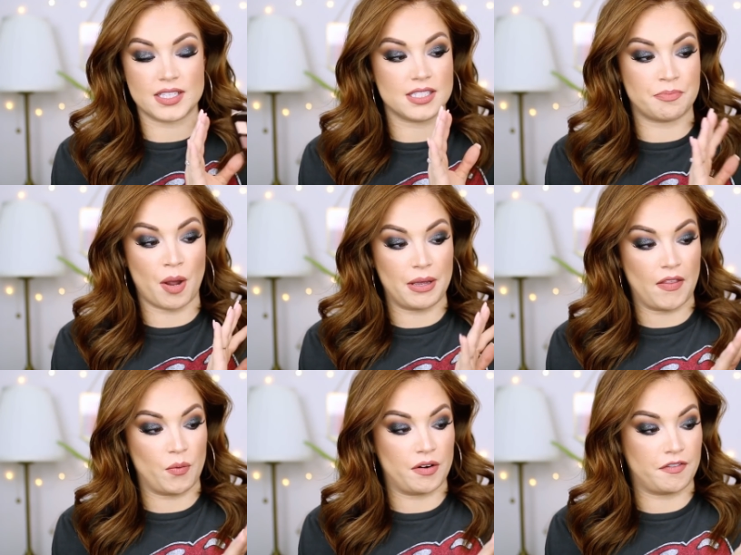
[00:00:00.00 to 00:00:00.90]
this is probably
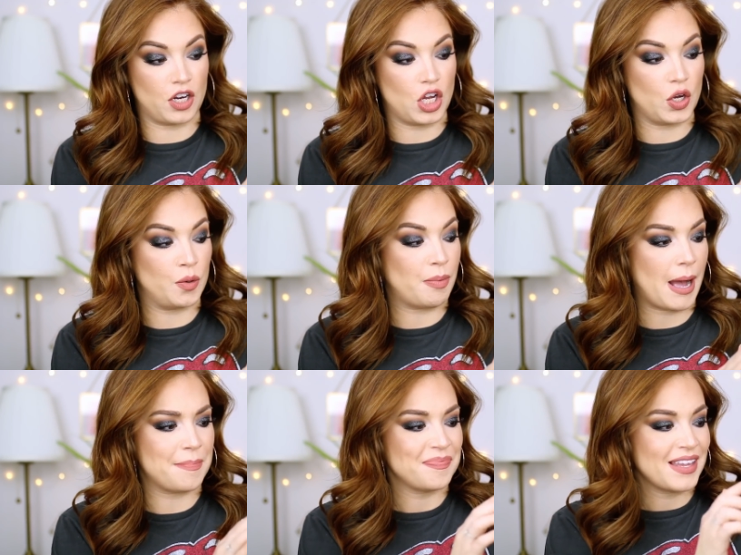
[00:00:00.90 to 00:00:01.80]
not the one for you,
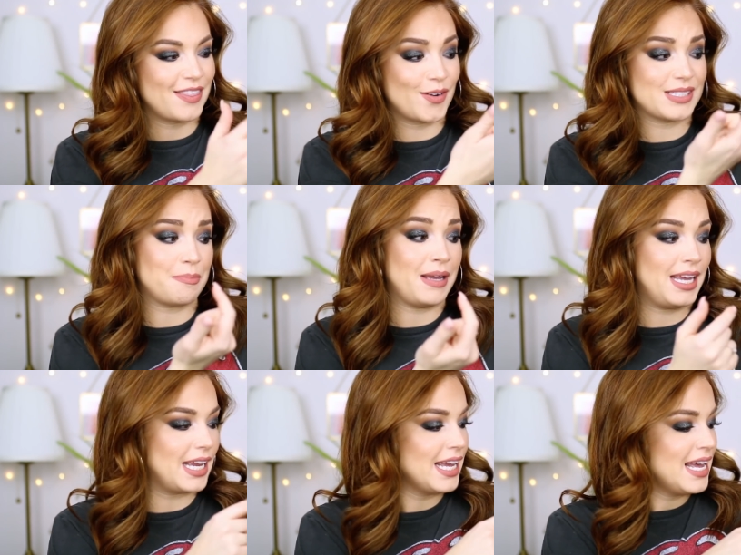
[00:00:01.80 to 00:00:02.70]
but there is a
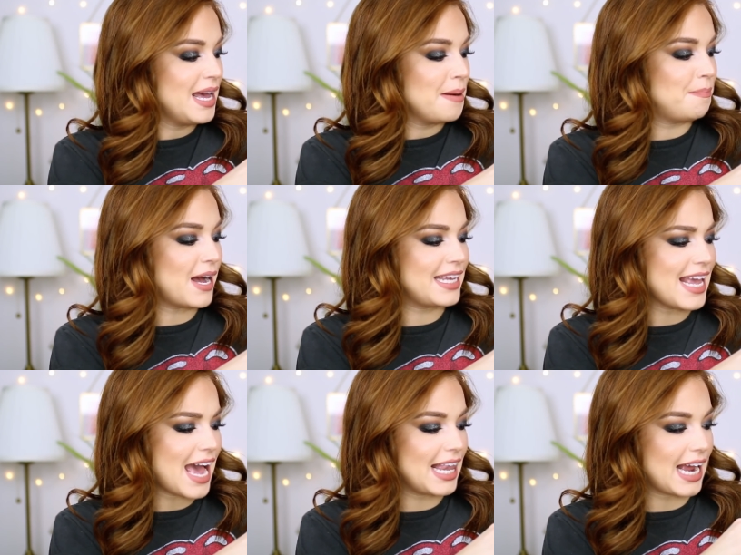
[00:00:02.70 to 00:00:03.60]
pink. But
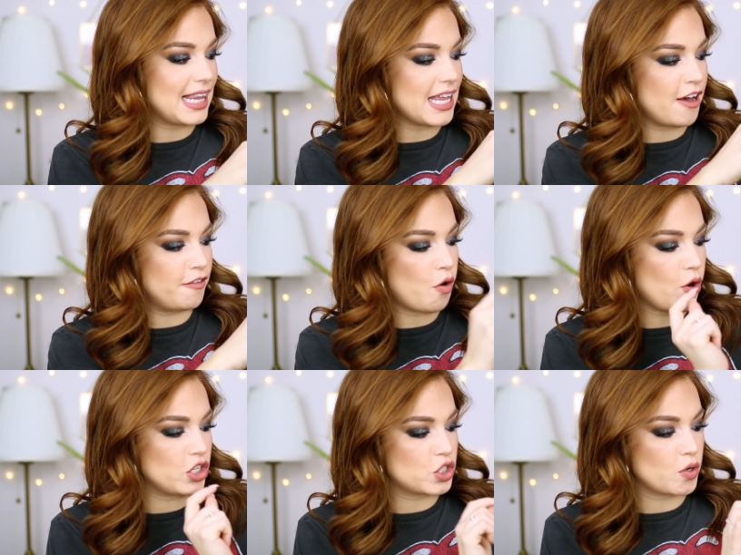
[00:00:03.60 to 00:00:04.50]
yeah, like I love
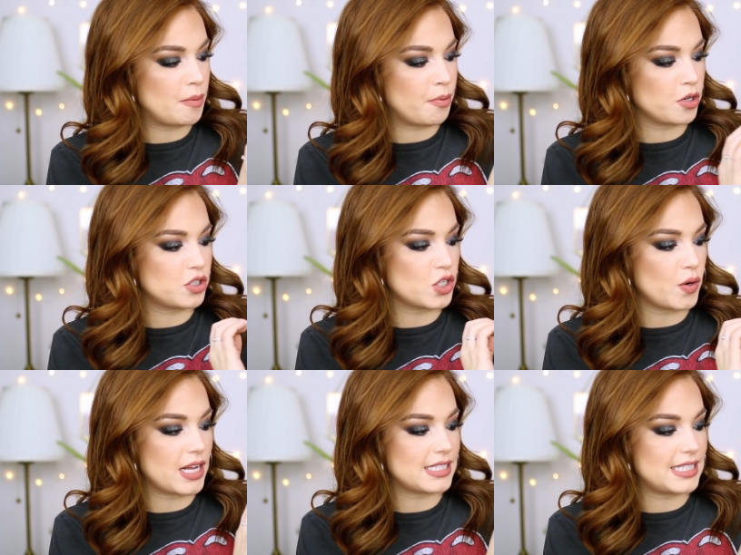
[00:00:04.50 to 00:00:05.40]
orange soda, burnt
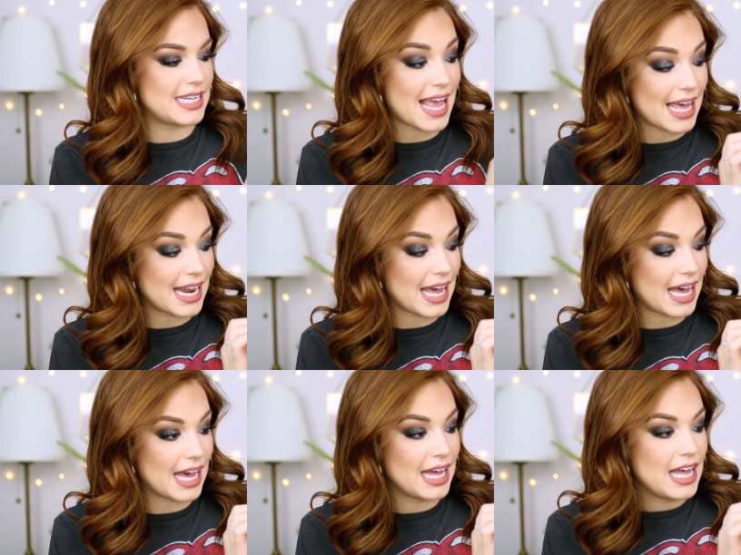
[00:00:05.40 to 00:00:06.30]
soda,
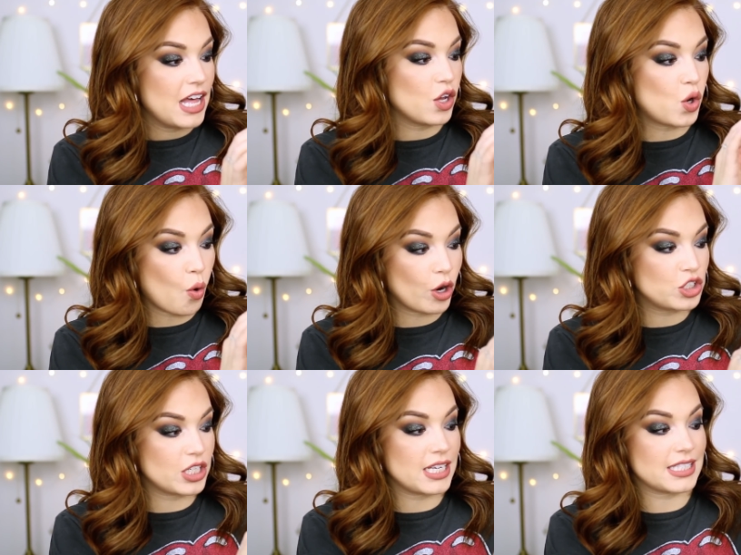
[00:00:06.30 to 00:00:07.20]
sienna,
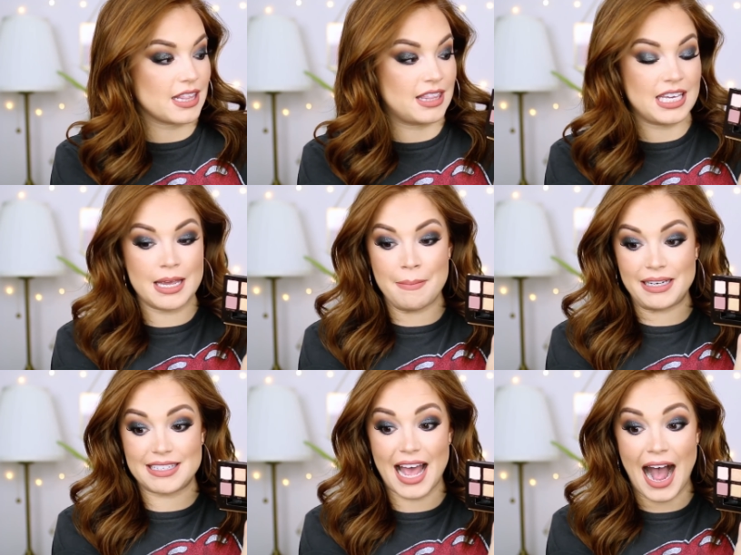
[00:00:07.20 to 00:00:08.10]
gorgeous. The
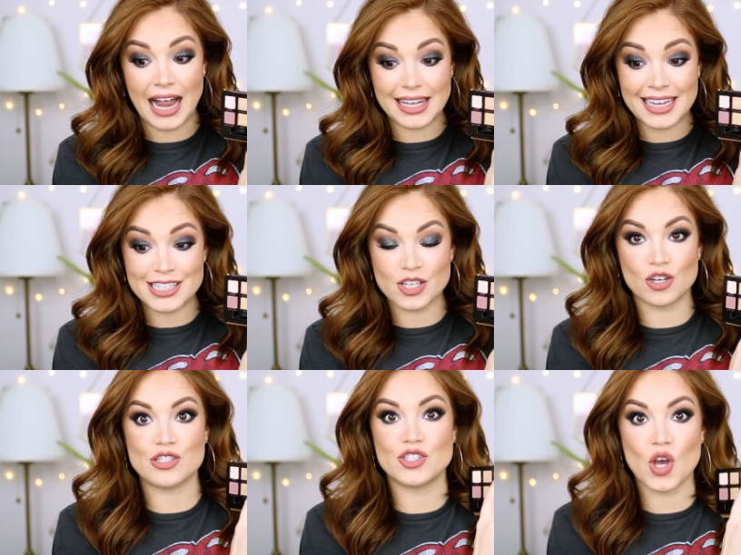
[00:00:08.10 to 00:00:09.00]
metallics
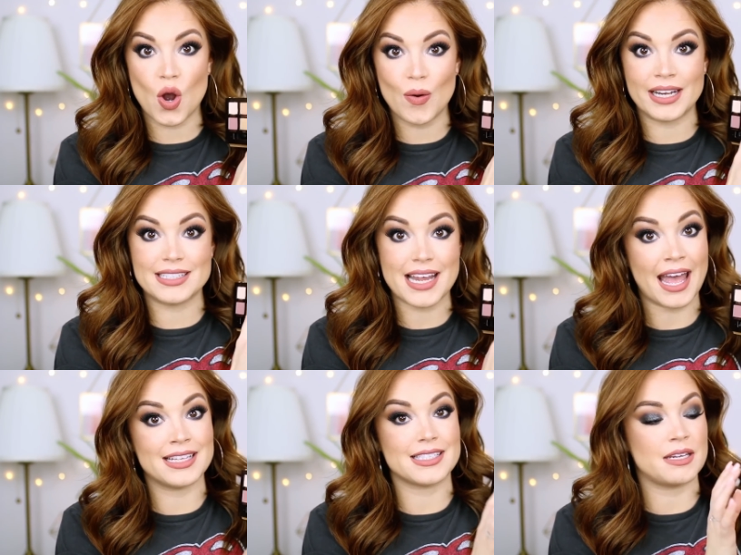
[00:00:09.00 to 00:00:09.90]
are so
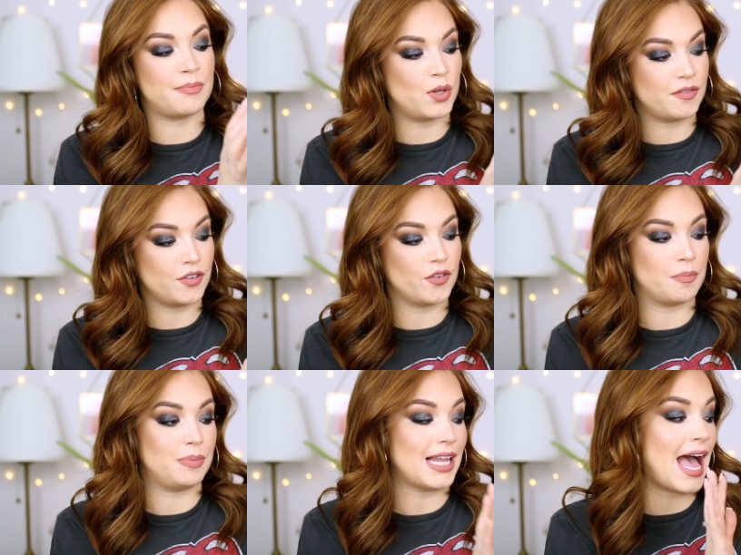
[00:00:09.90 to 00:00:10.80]
intense and beautiful.
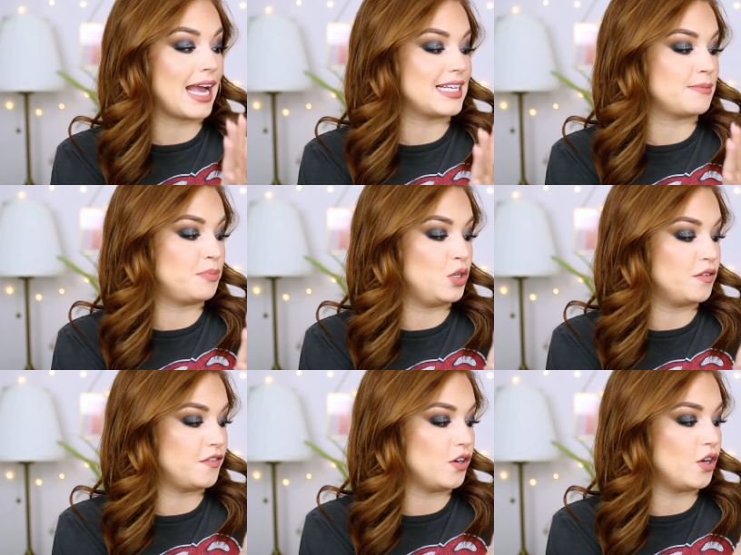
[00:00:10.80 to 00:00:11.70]
The black is
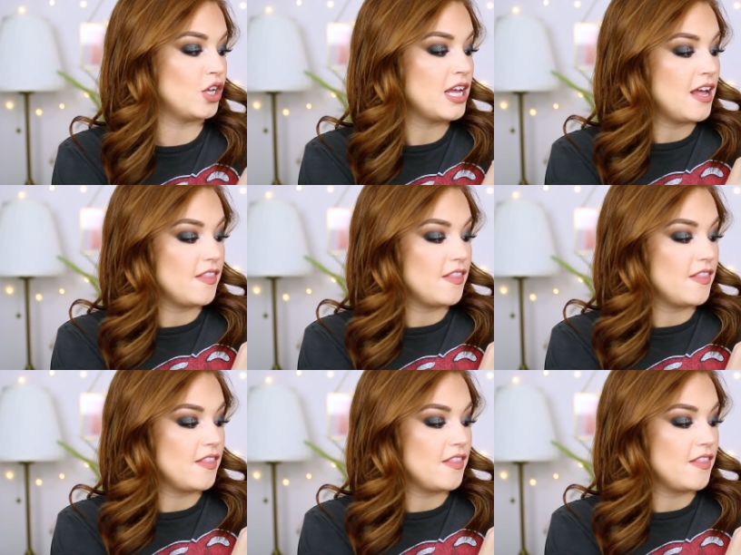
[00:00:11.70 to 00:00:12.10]
beautiful.